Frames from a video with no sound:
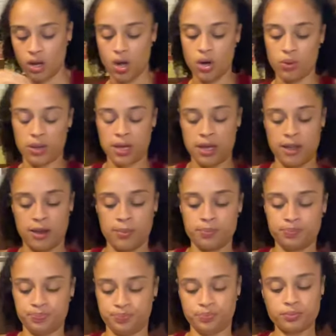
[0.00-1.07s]
okay
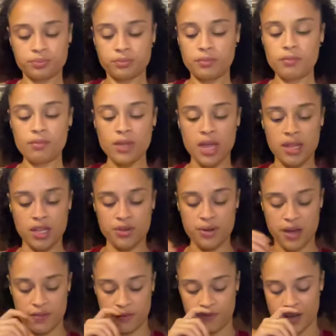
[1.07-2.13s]
and then you
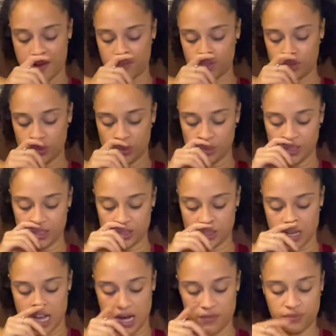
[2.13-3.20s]
have the five of swords
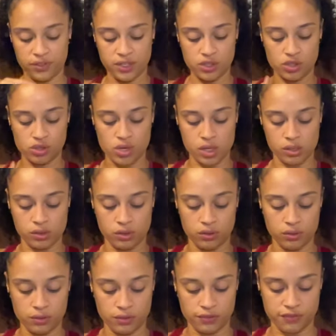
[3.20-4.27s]
conflict
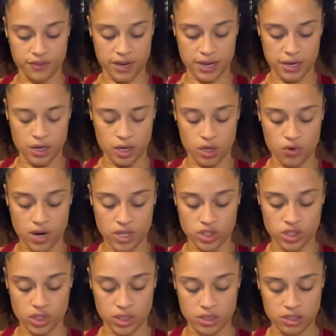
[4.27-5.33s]
struggle fight,
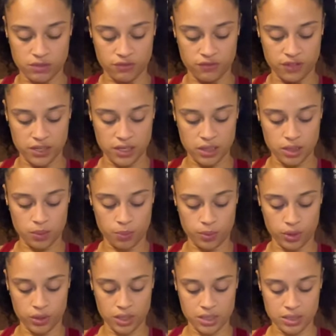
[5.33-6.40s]
aggression, defeat,
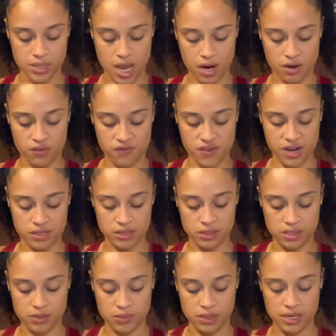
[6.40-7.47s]
bully, sacrifice,
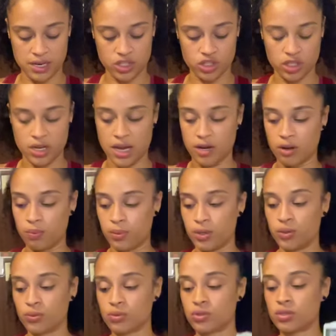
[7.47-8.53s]
intimidation, and
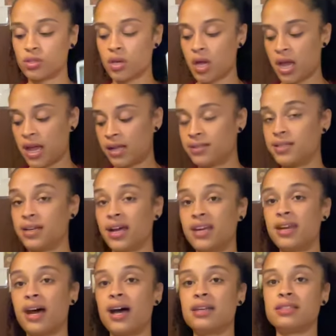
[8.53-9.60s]
abuse. Did I
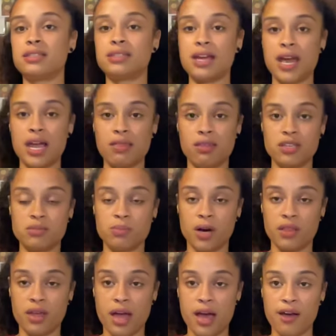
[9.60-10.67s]
not say these
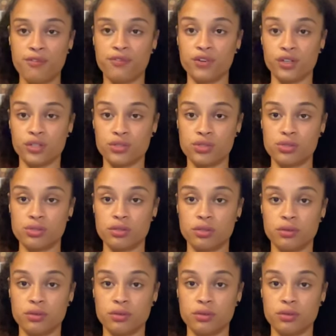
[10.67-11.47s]
mother effers?